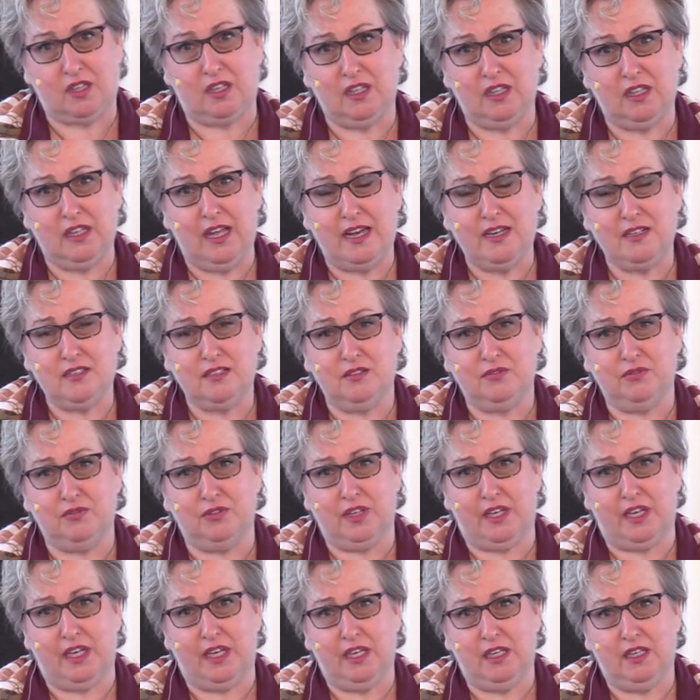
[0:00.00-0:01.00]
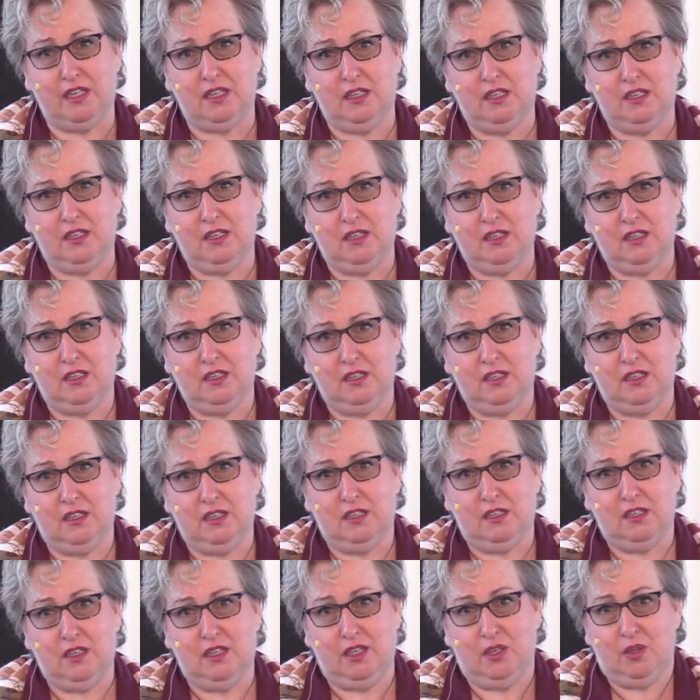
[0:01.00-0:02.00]
collectively
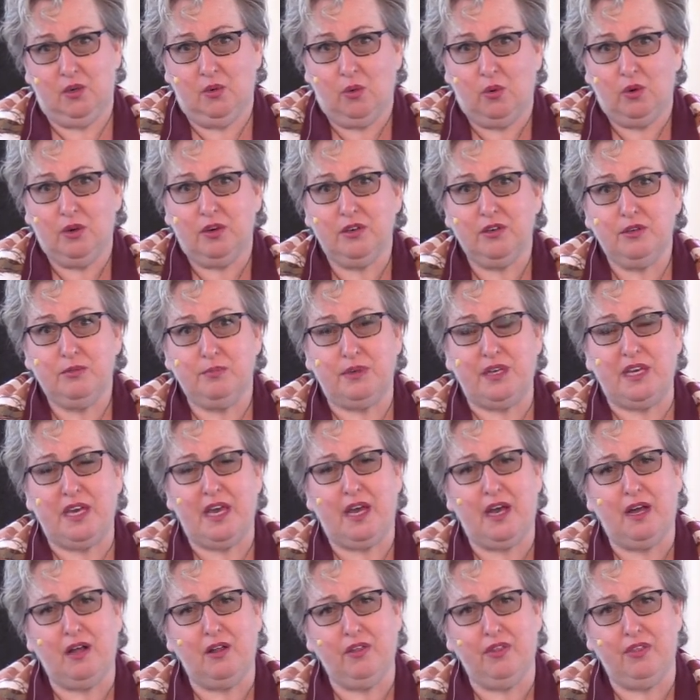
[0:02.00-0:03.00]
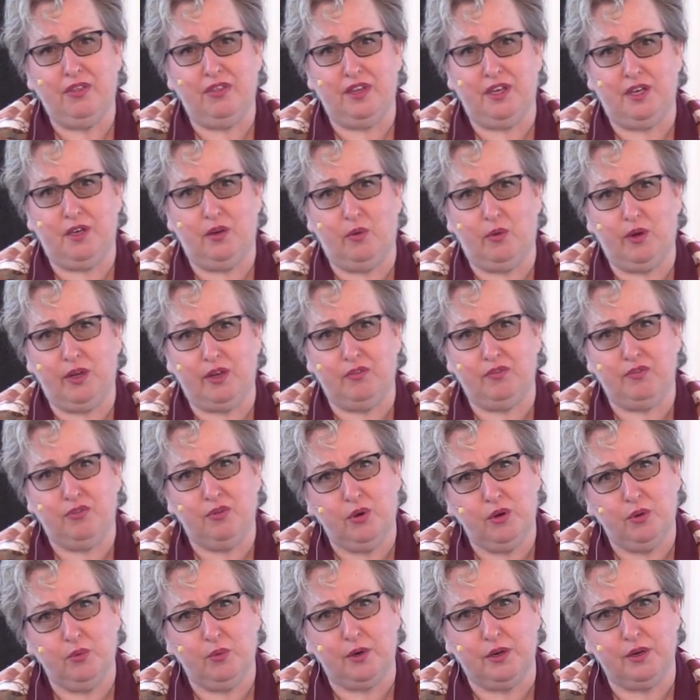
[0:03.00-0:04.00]
in order to be healthy going
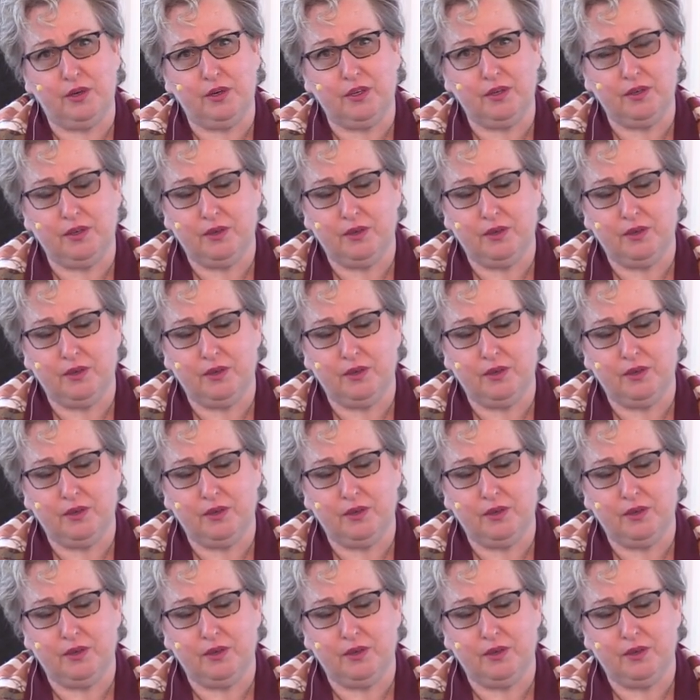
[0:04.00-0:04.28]
forward.